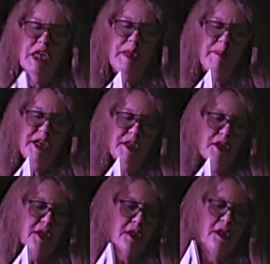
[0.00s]

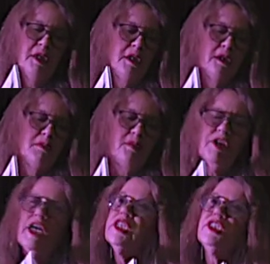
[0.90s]
Albania
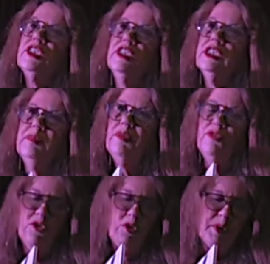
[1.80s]
30 years
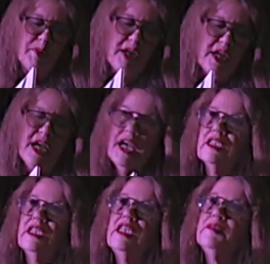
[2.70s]
before with my
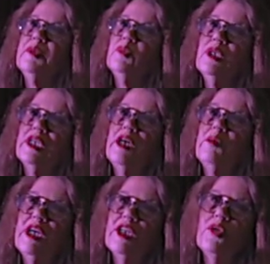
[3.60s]
ex-husband when
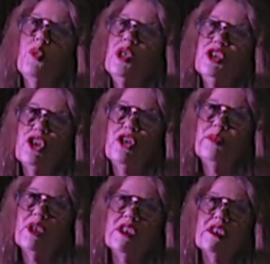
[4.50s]
Albania was
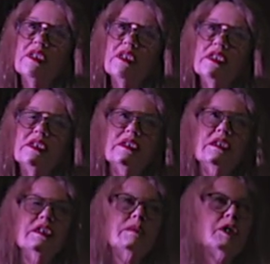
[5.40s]
communist, and it
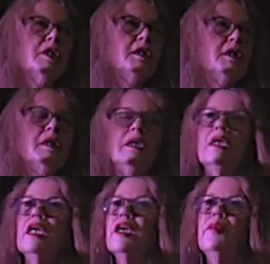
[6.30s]
seemed
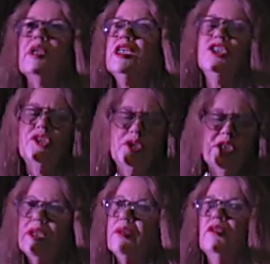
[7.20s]
like a place you
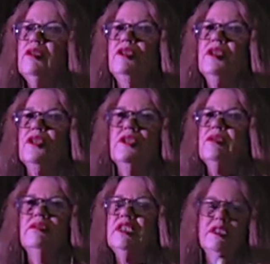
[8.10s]
couldn't, you know,
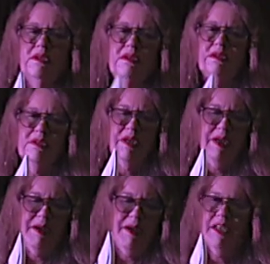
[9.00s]
it was
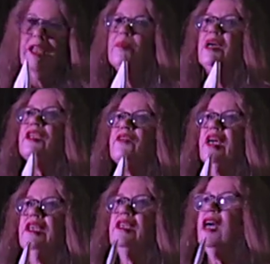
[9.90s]
they might have
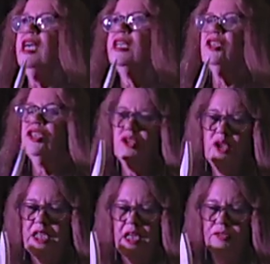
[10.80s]
had
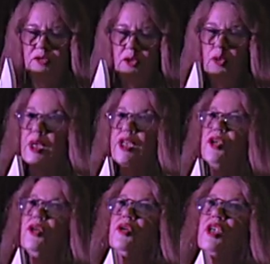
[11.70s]
dinosaurs there for all one
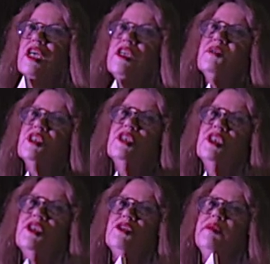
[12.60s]
knew, and yet it was
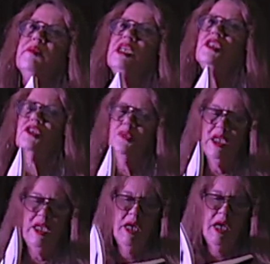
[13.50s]
only 3 miles
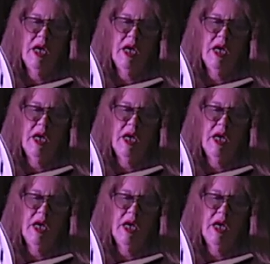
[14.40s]
away.